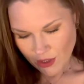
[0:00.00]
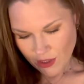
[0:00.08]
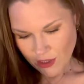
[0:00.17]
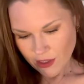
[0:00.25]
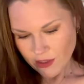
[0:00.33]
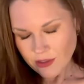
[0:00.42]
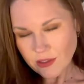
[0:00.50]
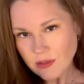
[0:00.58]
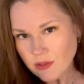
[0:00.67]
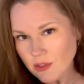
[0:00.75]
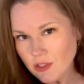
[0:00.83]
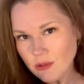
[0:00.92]
It has
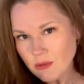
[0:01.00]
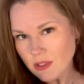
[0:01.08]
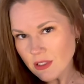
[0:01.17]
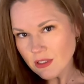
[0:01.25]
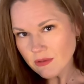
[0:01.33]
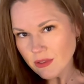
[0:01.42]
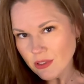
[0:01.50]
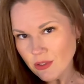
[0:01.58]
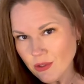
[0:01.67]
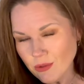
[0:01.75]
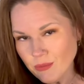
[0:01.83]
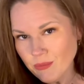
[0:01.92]
nothing to do with the lover at
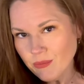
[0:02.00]
all.